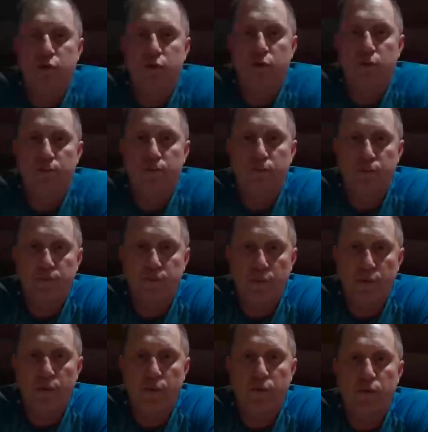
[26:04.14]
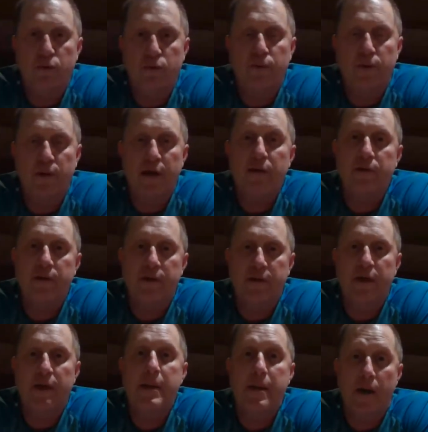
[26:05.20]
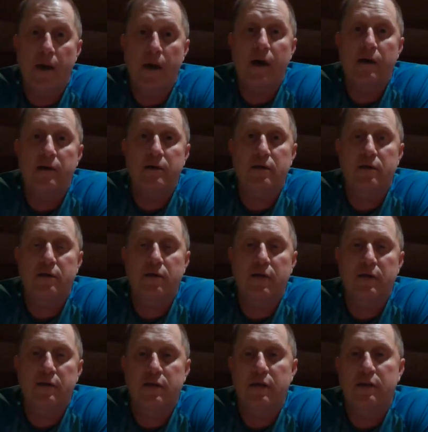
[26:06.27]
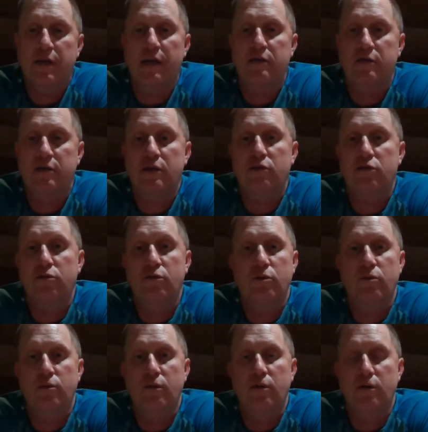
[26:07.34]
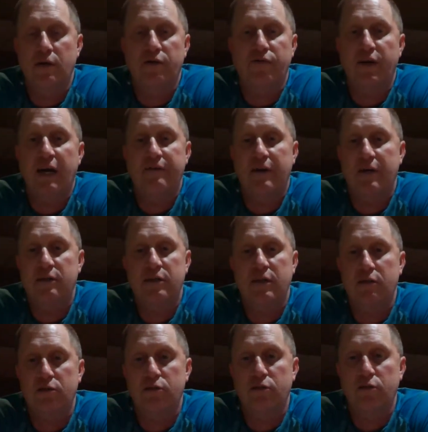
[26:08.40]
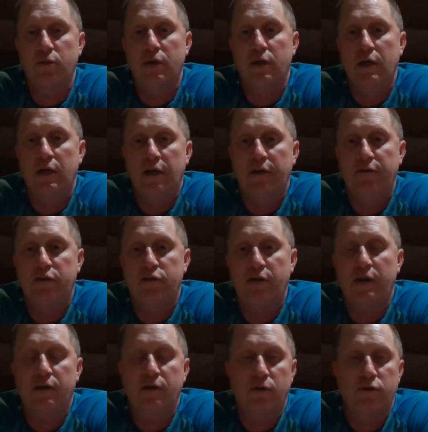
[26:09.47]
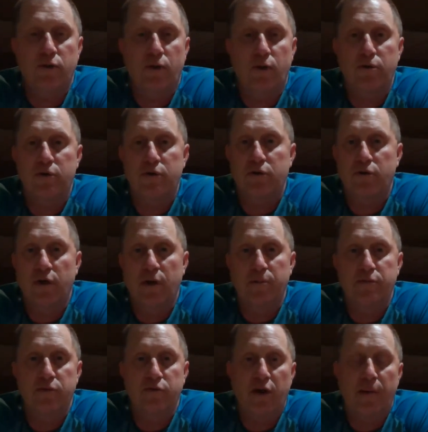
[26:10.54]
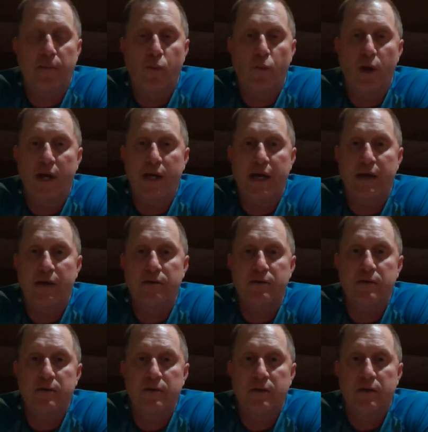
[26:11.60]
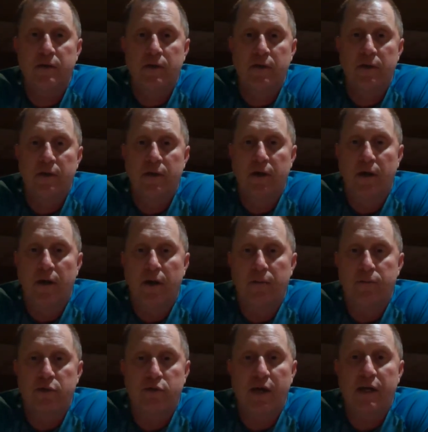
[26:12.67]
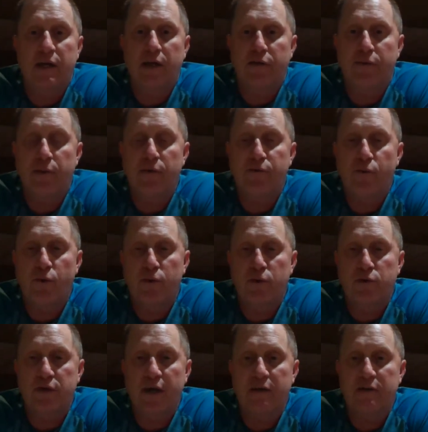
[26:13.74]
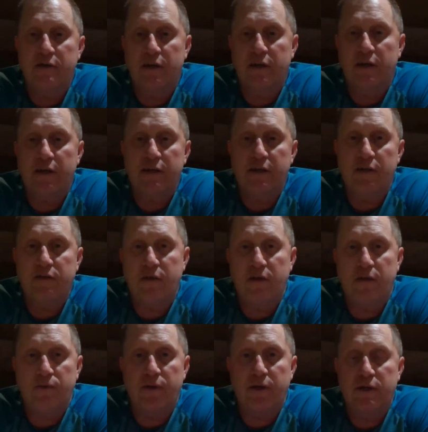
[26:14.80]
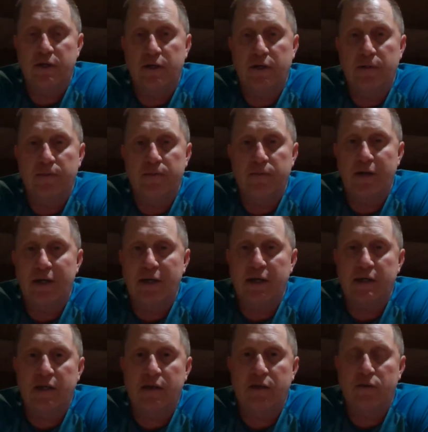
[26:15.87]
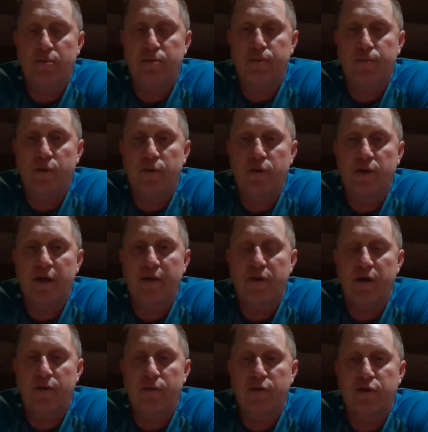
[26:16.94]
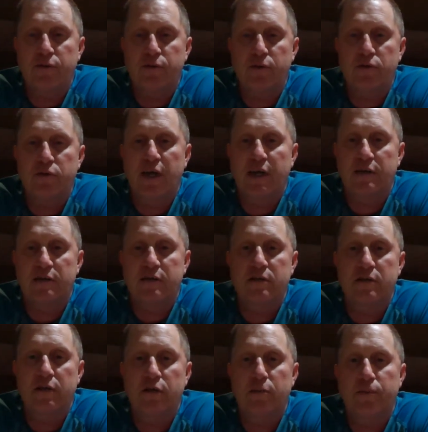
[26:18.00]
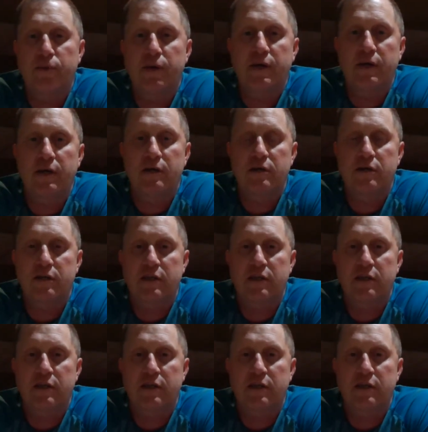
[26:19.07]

you're more likely than not to get 6 out of 6 through, or at least 5 out of 6 through. If you try to go stars and scrubs and drop way down to try to get 3 or 4 of those guys in the $9,000 range and up, I think you're going to have a lot of risk with those guys that you're playing in the